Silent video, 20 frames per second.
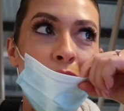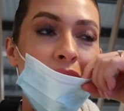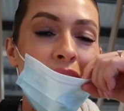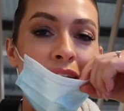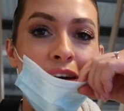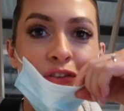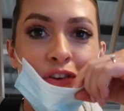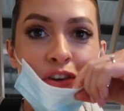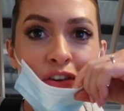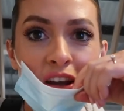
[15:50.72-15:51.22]
We
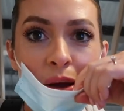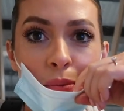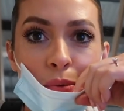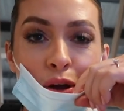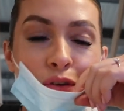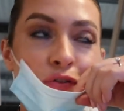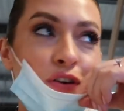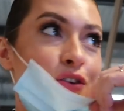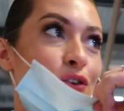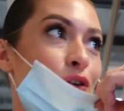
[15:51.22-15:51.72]
have just come
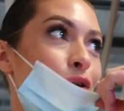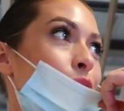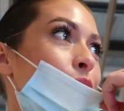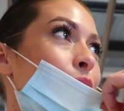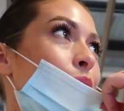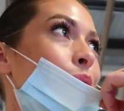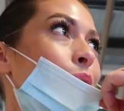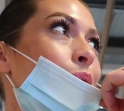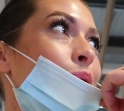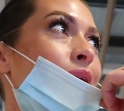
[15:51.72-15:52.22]
over
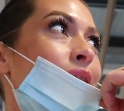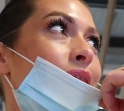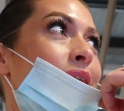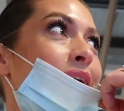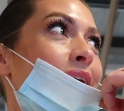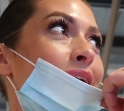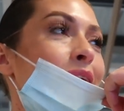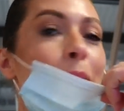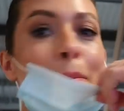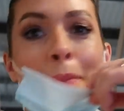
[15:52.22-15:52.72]
to
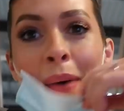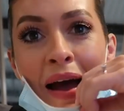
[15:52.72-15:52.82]
the